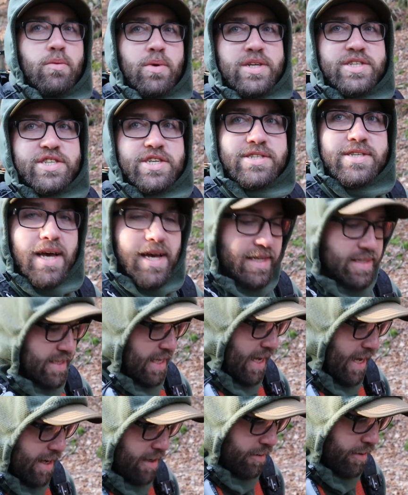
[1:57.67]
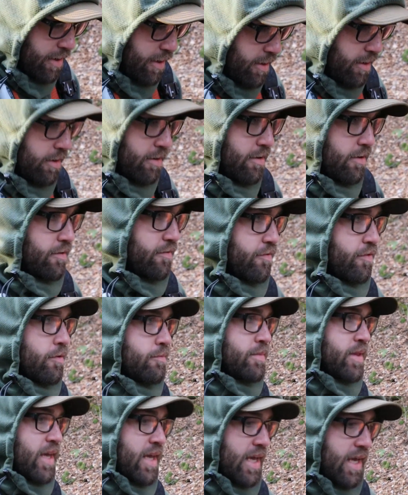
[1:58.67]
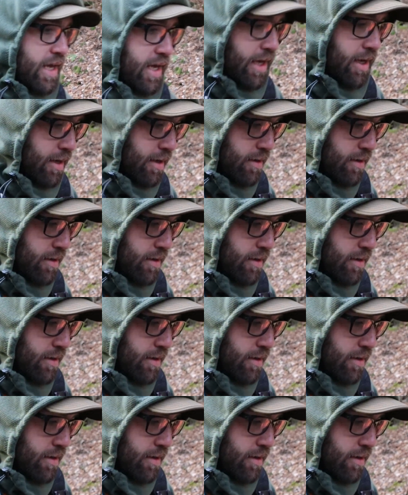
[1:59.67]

We just hiked down from the